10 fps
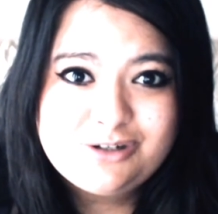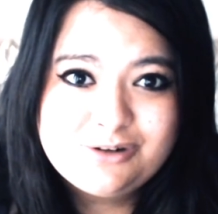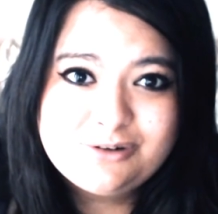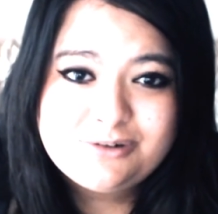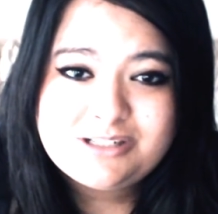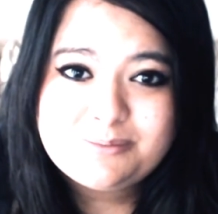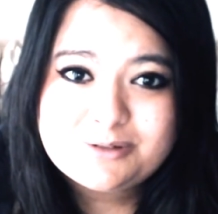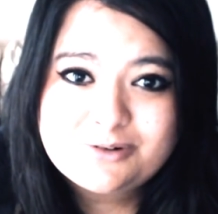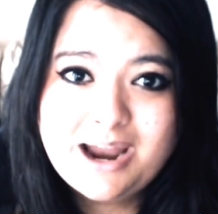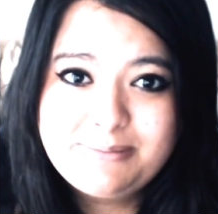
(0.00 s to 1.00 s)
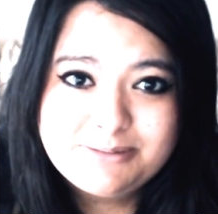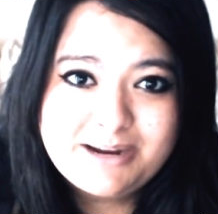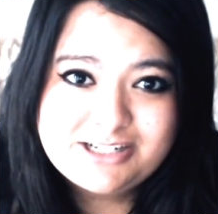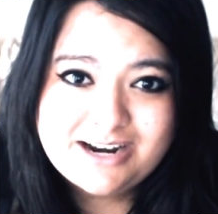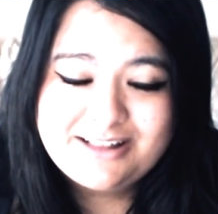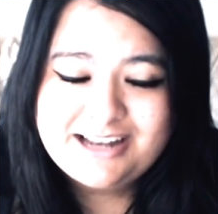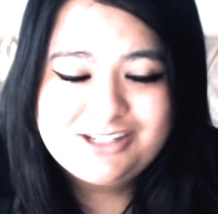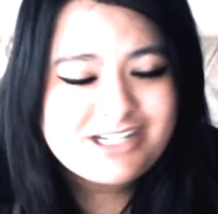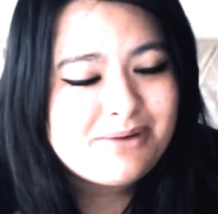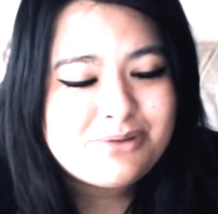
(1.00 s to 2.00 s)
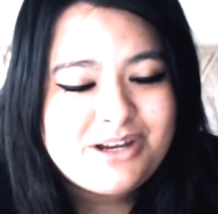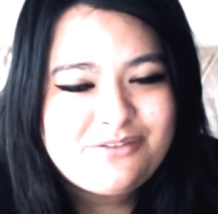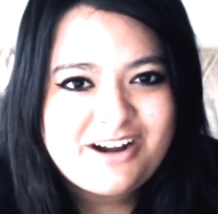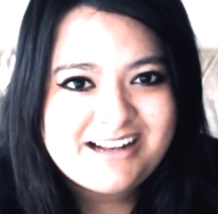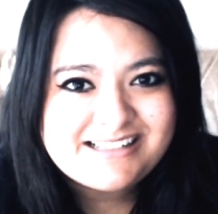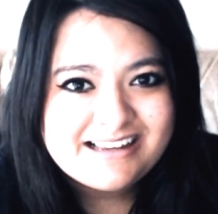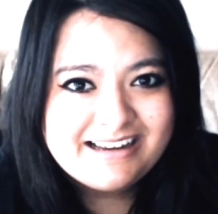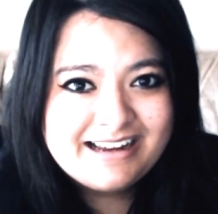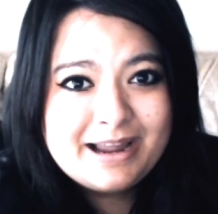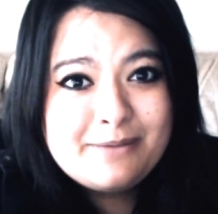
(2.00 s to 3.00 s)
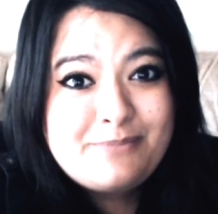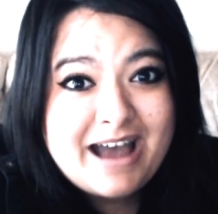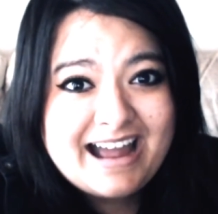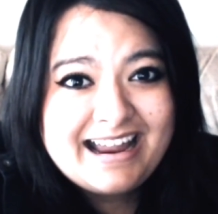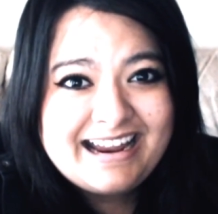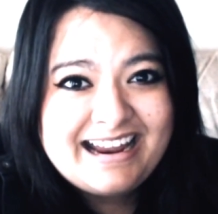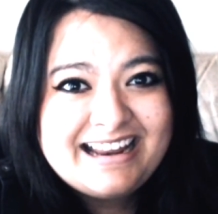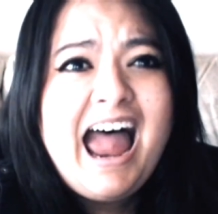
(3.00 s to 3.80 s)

to subscribe to my channel and share with all your friends. Bye!